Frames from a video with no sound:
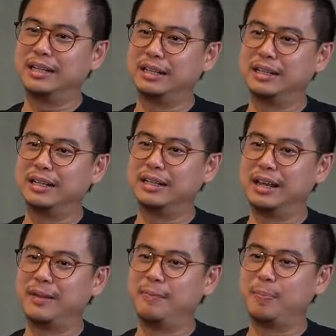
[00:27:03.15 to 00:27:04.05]
is
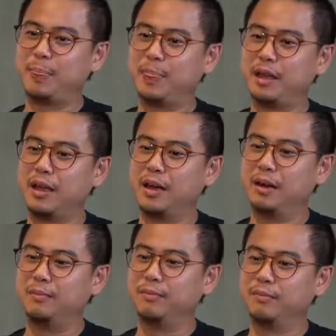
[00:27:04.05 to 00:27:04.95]
that,
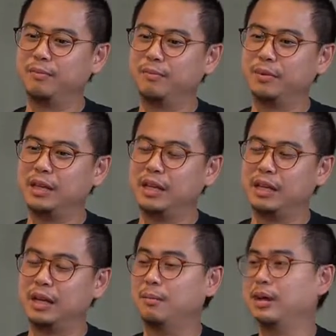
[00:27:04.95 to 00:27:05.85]

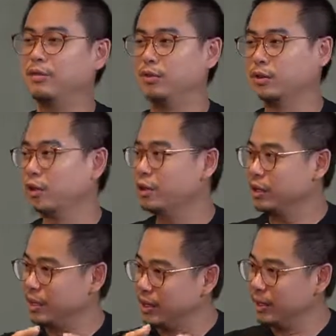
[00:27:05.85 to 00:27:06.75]
if you're not
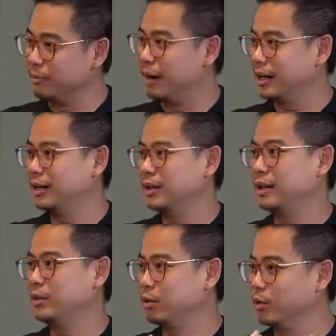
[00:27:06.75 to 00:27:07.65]
in the market and
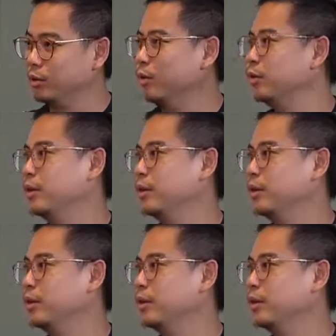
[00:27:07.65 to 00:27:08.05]
you don't know,